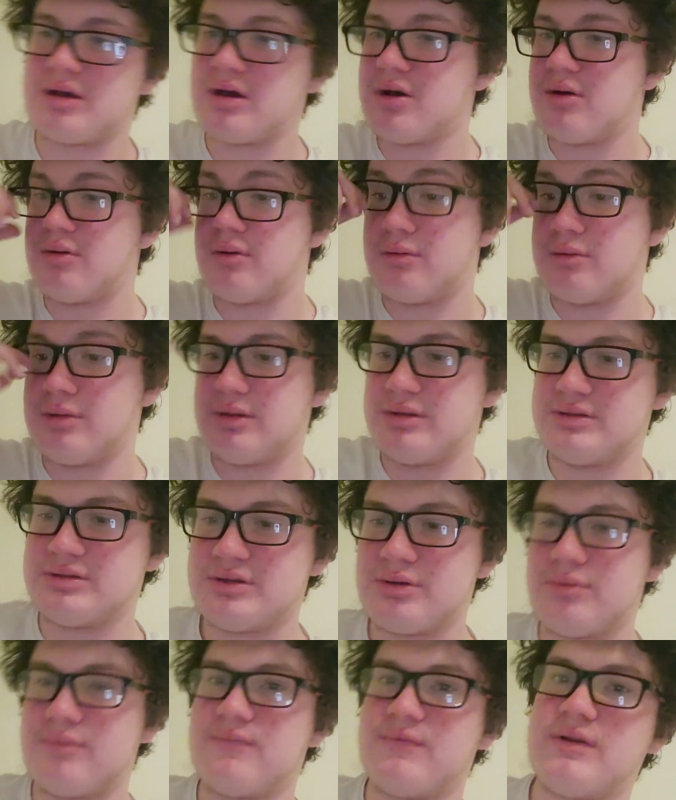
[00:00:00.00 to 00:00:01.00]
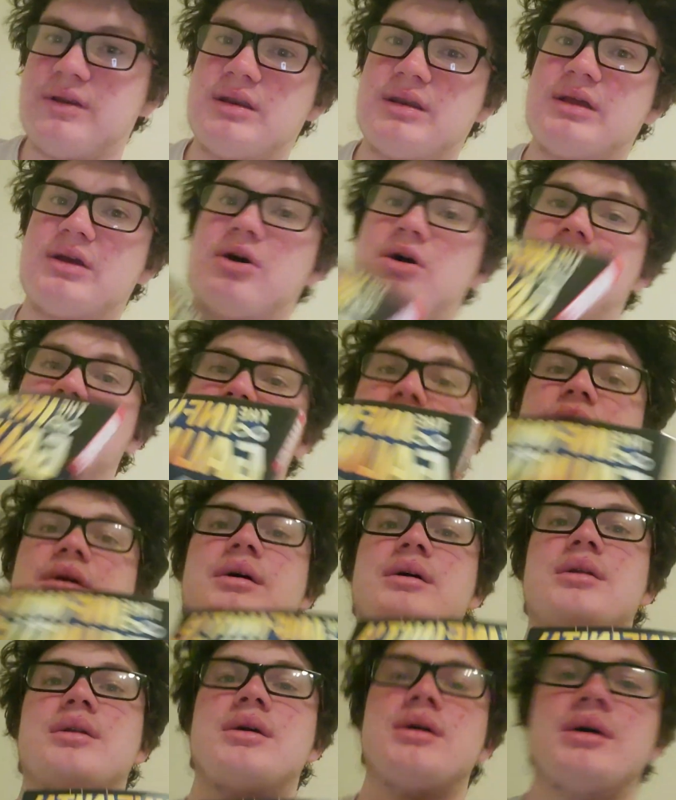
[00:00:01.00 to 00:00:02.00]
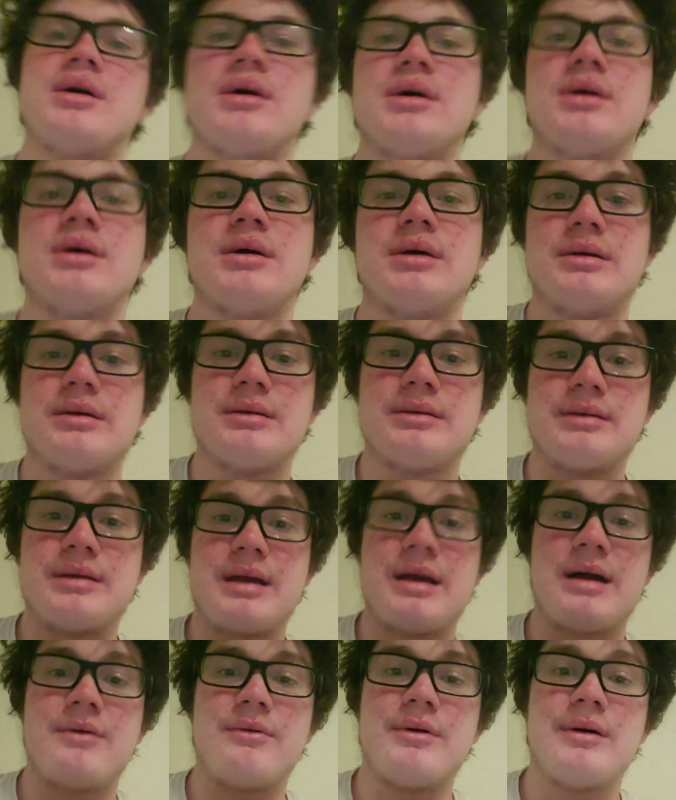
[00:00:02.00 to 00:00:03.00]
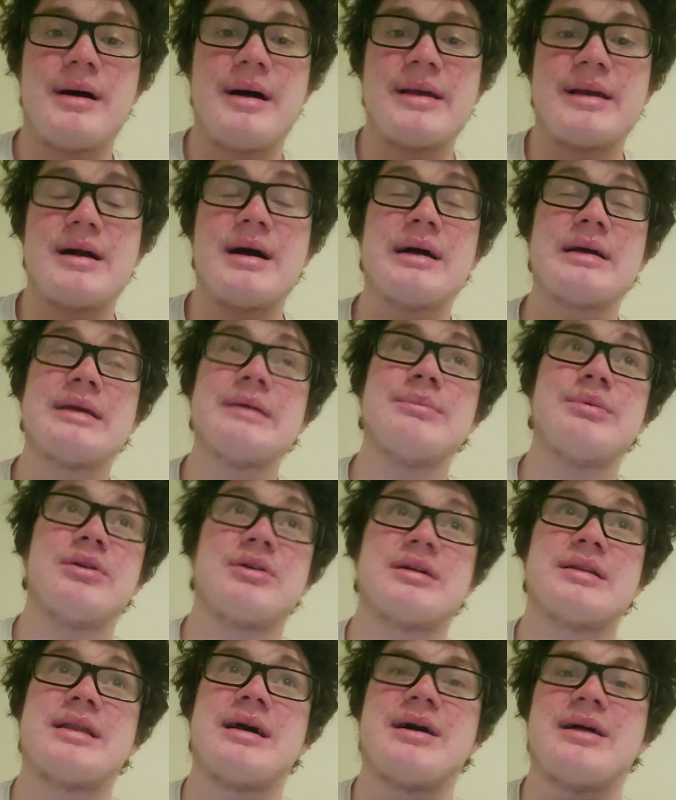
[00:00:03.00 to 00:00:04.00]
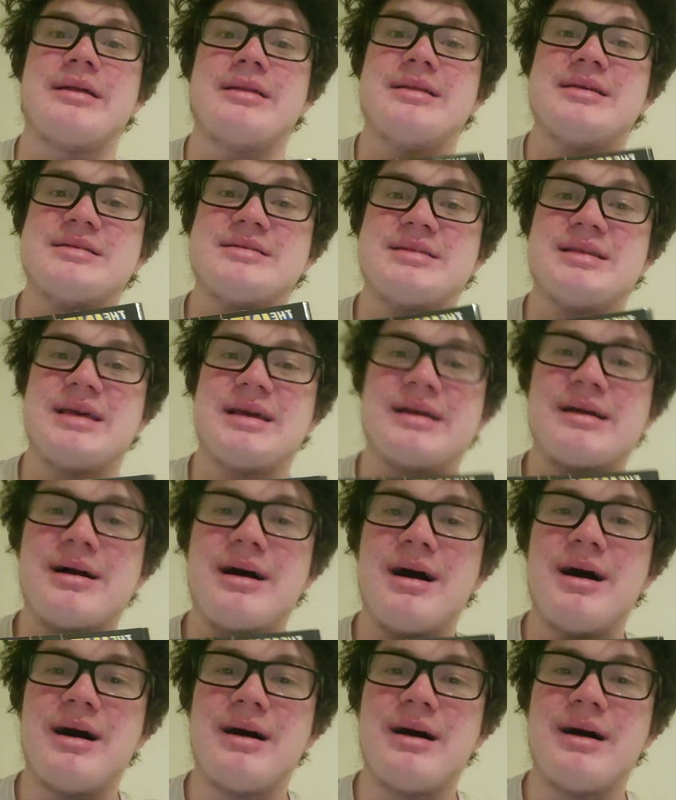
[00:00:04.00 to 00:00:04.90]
oh, there's no Infinity Gauntlet. Yeah, well, I gotta keep looking down at this thing.